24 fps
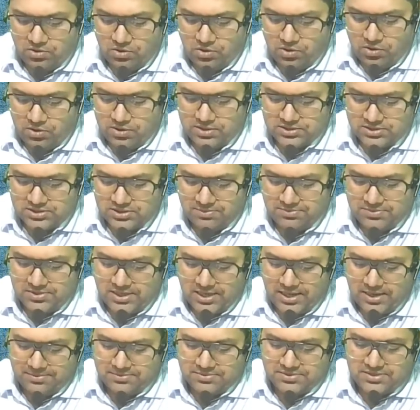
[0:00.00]
or
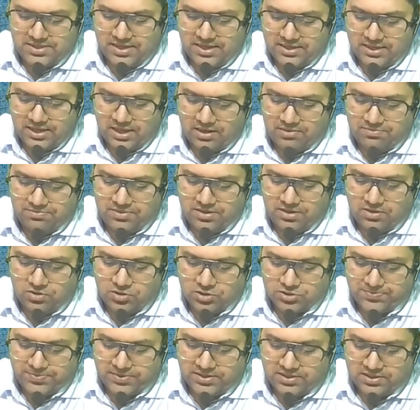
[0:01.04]
sometimes there can be a
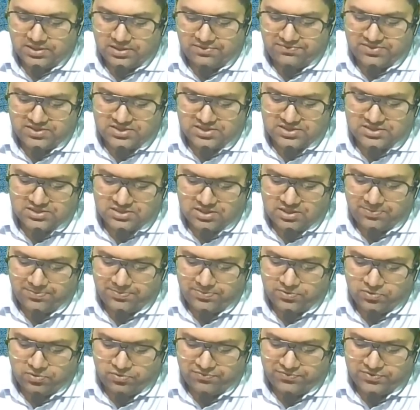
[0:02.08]
hospital which is
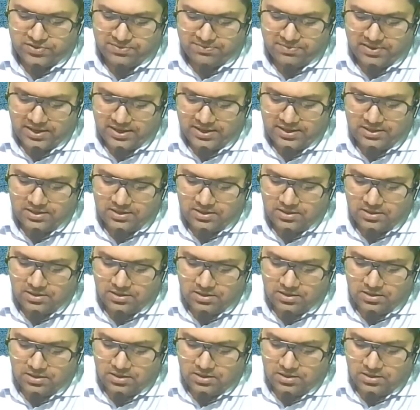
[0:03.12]
approved by
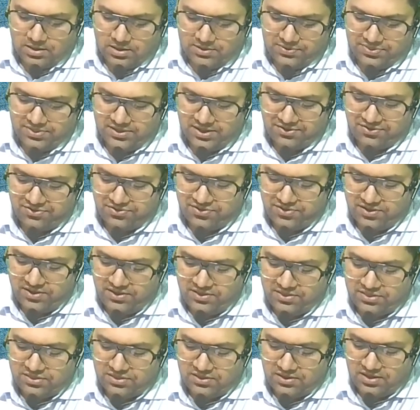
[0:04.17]
the
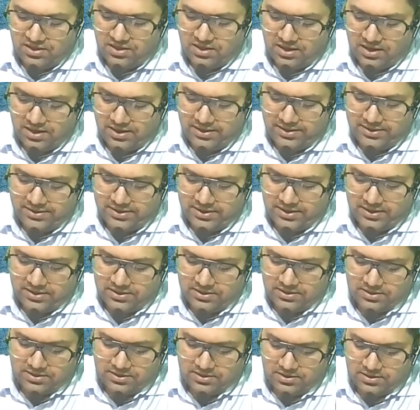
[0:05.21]
CCIT,
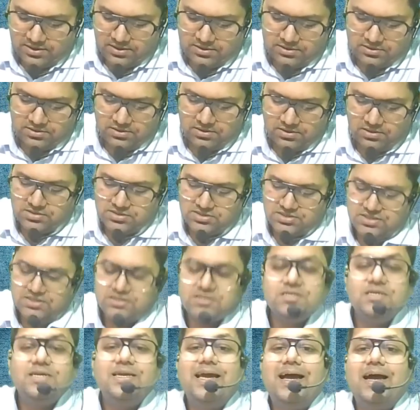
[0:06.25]
the
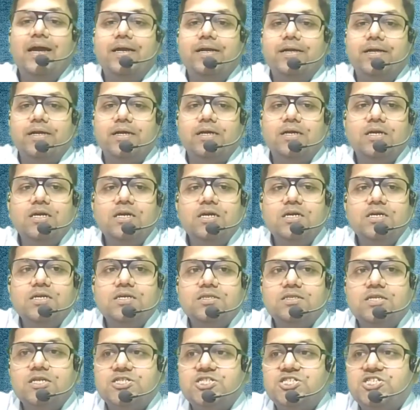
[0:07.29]
CCIT,
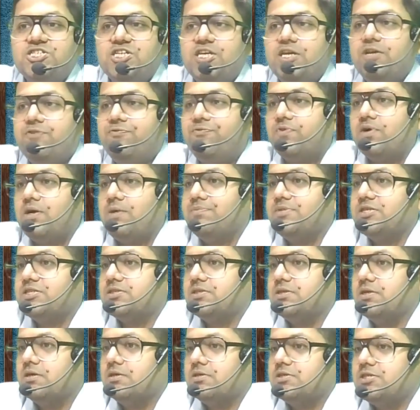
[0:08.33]
the Chief
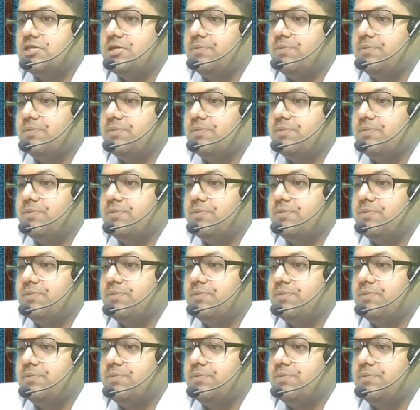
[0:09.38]
Commissioner